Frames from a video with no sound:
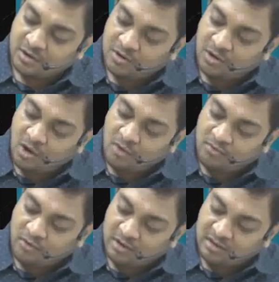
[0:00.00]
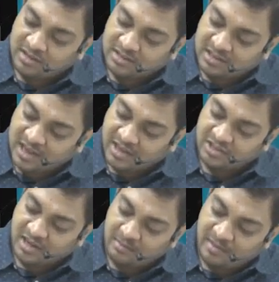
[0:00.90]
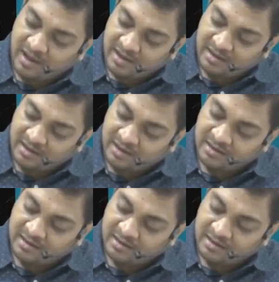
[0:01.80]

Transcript: Now for this cash and bank,